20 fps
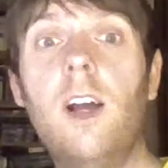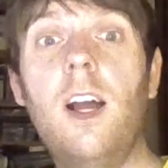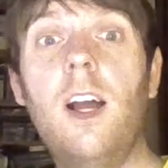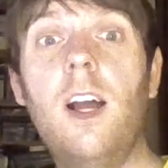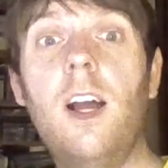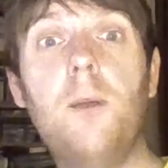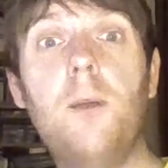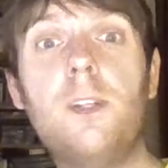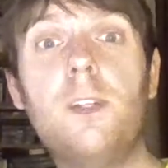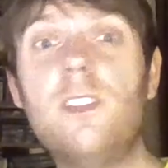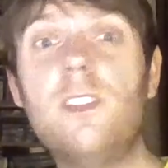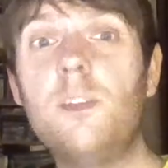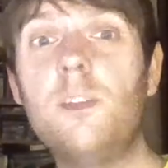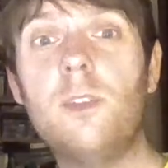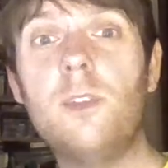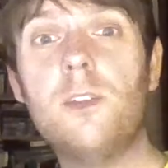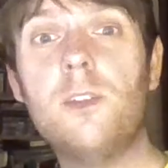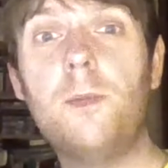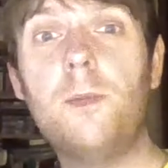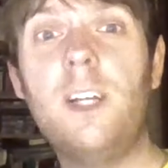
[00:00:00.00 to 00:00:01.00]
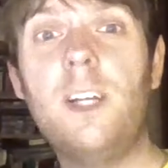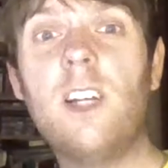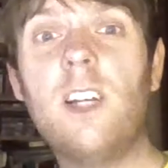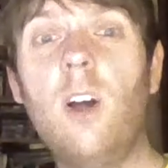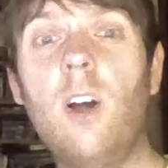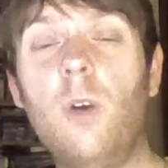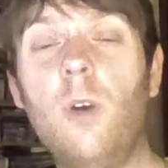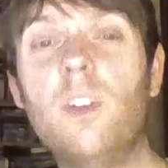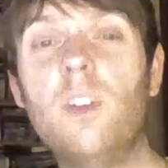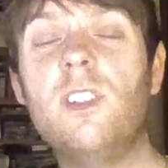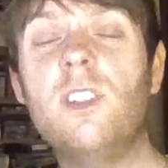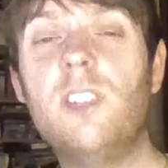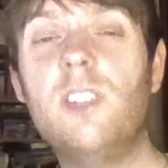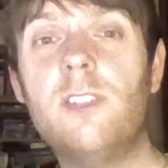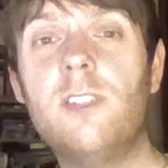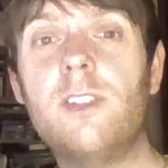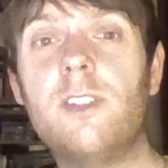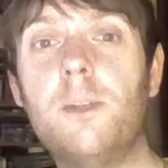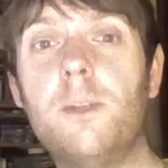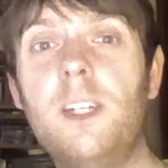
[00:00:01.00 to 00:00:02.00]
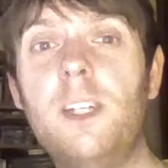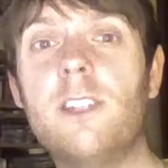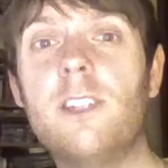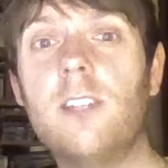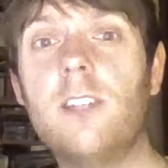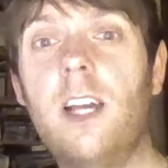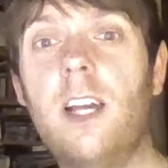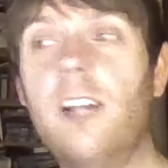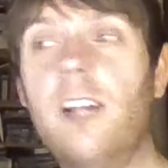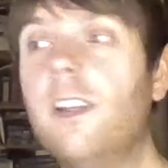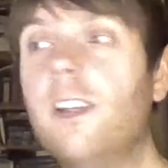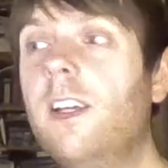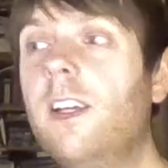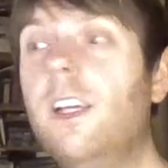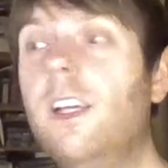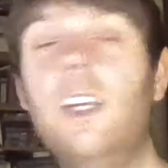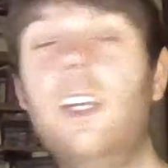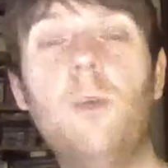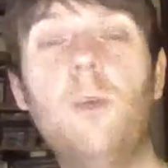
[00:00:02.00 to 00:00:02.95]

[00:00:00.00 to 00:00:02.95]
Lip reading: Because he didn't want to appear cold and shiver and appear scared, he